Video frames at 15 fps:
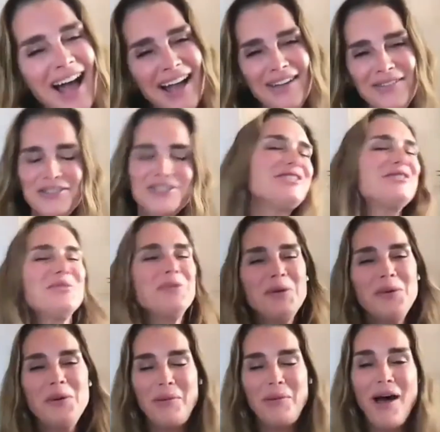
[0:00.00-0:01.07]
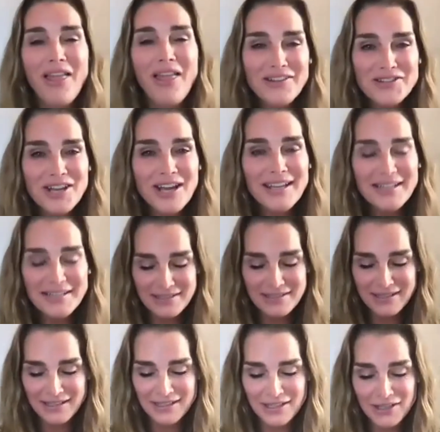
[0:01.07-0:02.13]
I just want to apologize
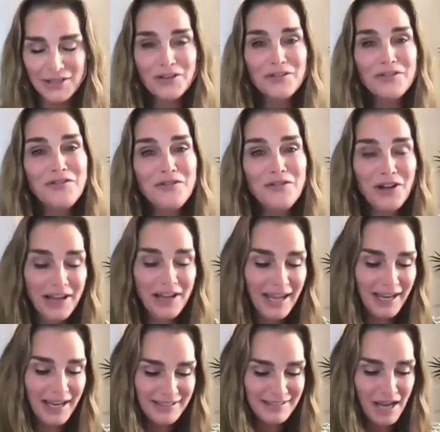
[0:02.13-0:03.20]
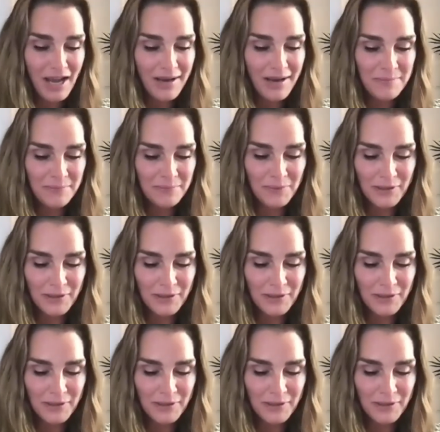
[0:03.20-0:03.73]
ahead of time.